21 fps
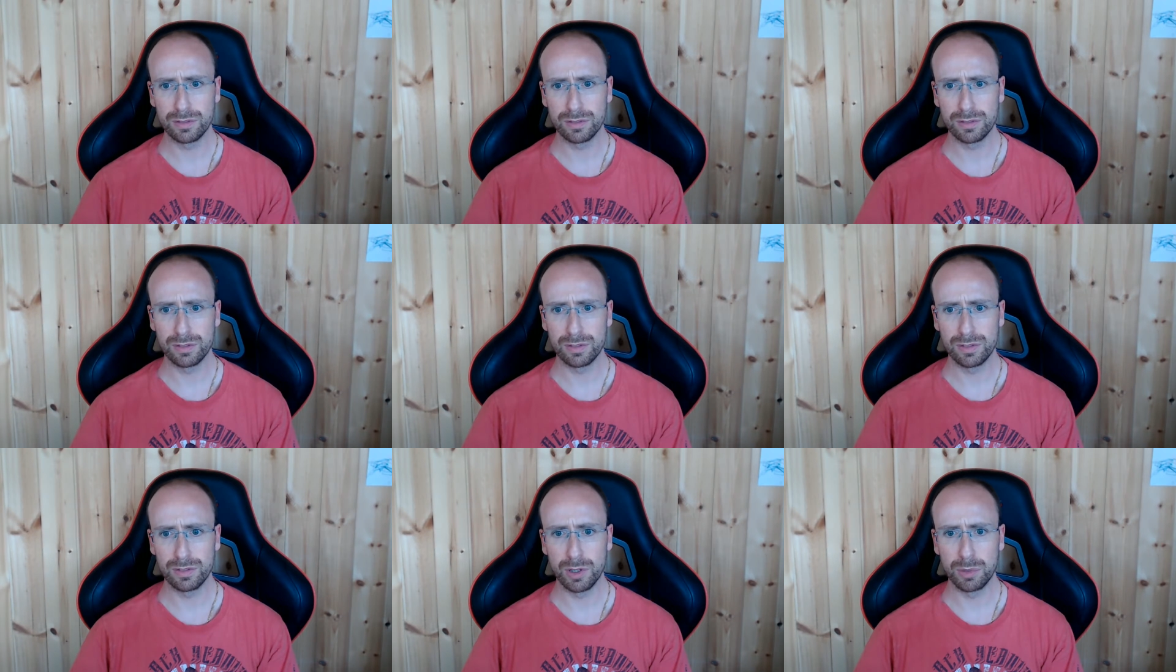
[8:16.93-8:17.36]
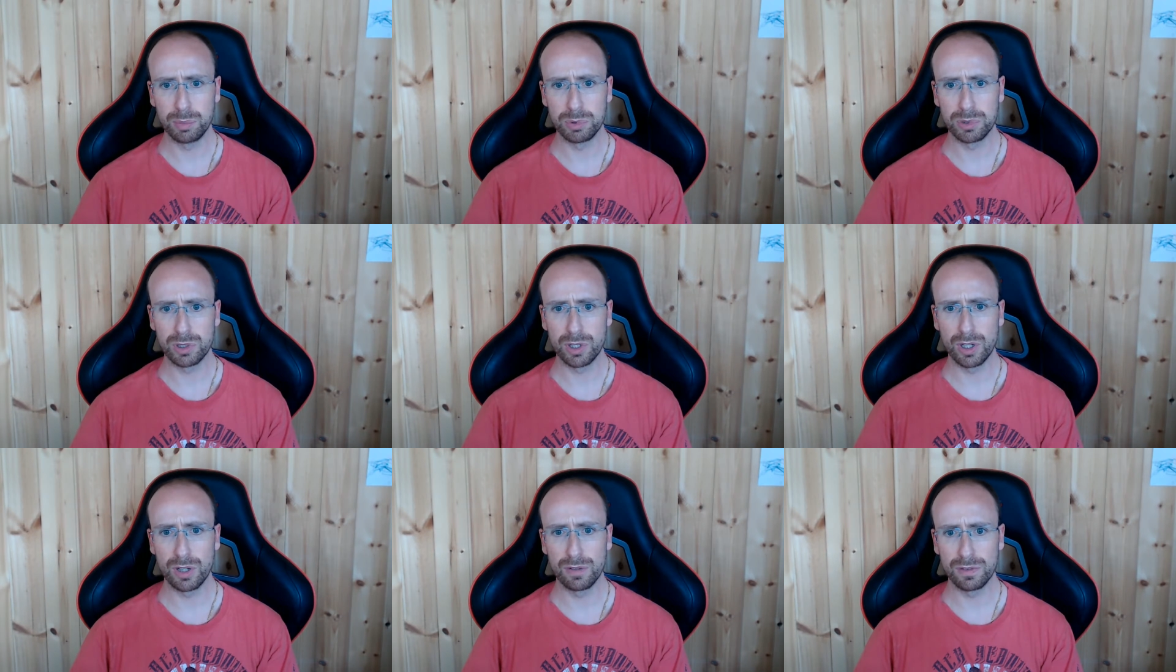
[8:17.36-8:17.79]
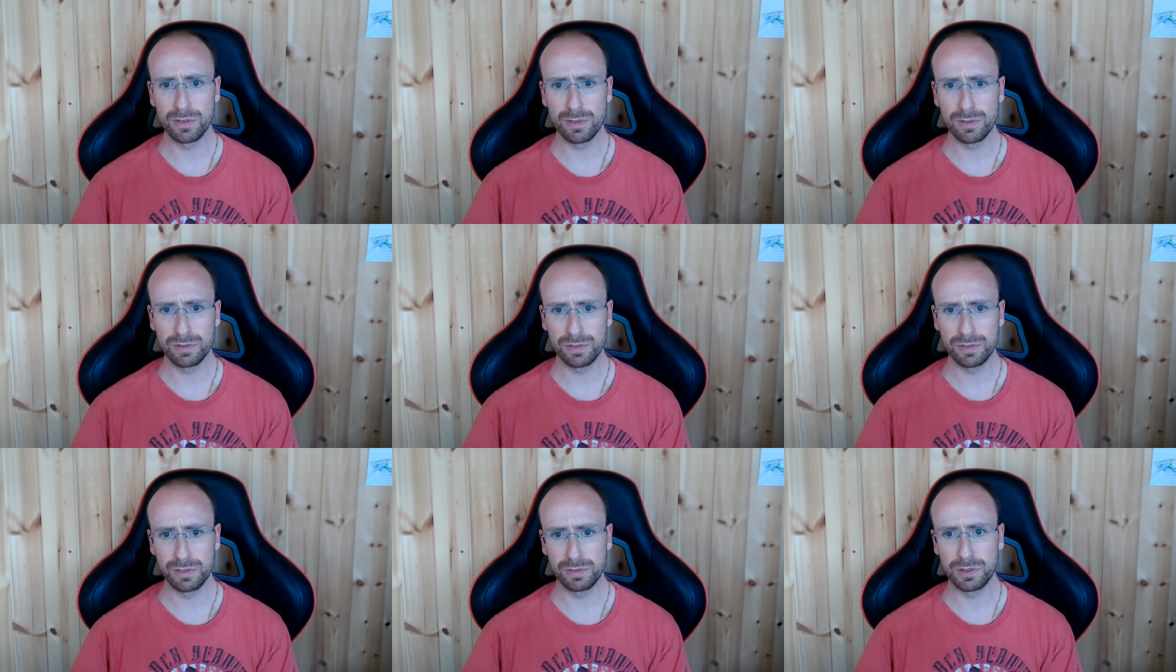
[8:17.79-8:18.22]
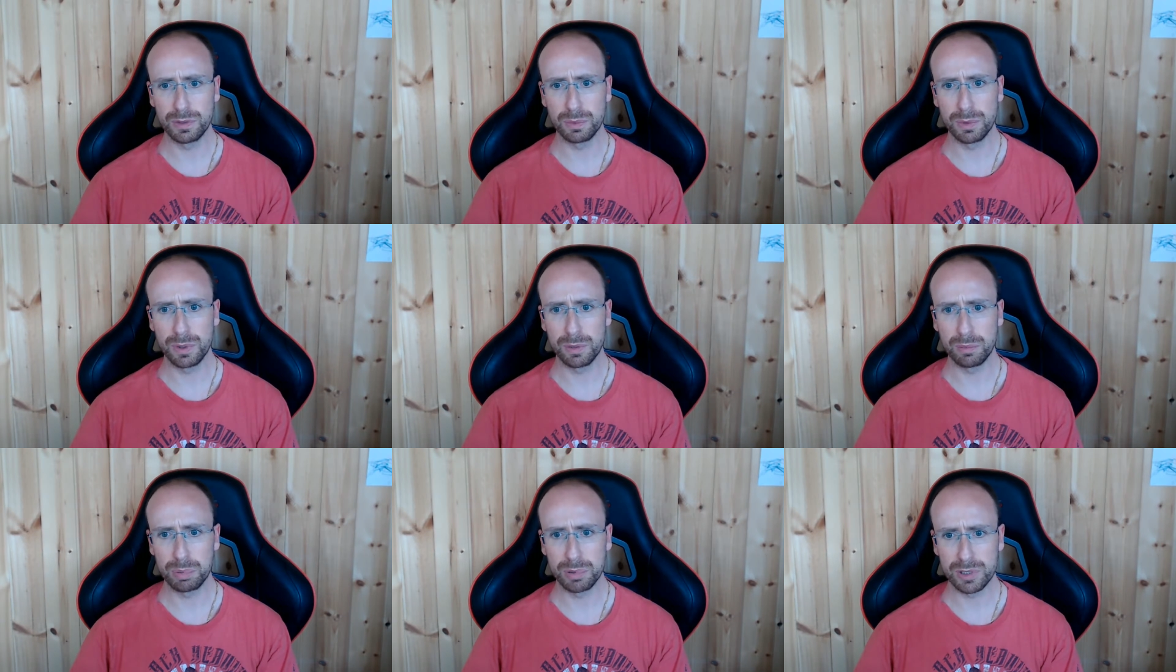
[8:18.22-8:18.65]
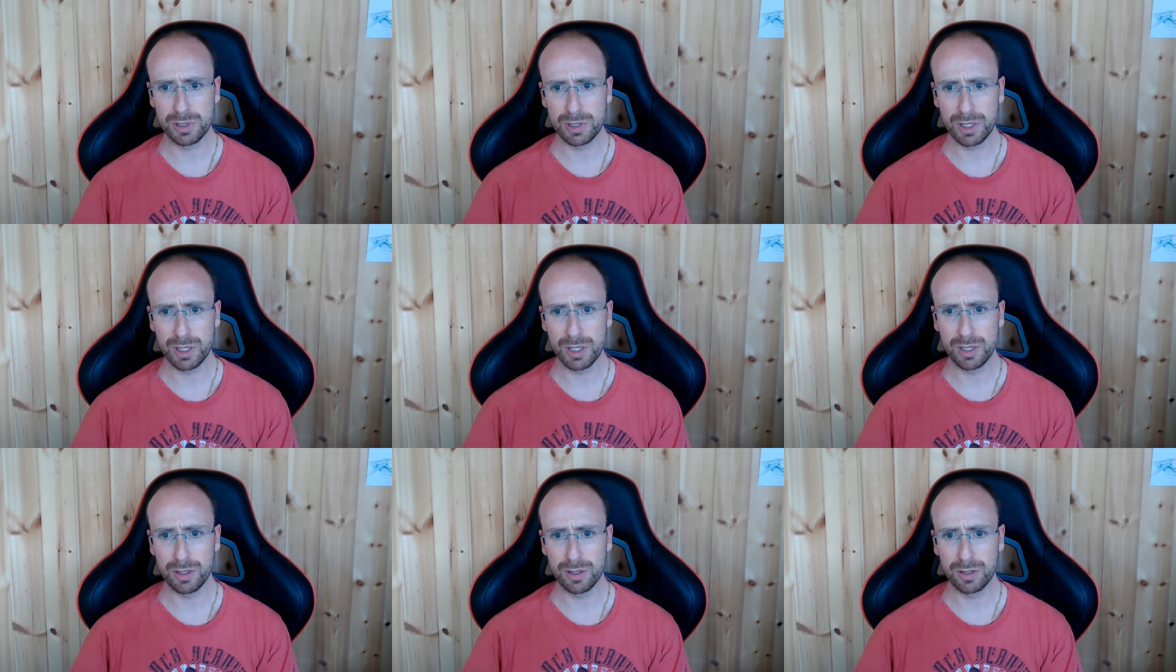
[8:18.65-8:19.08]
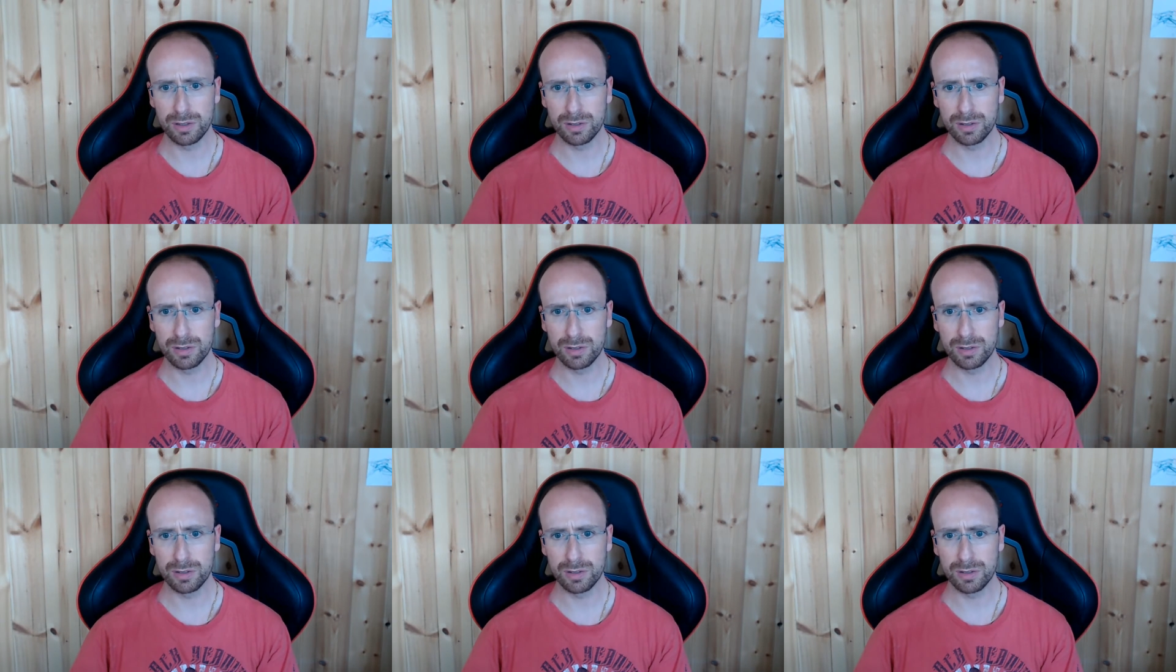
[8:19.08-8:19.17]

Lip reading: observant 51%,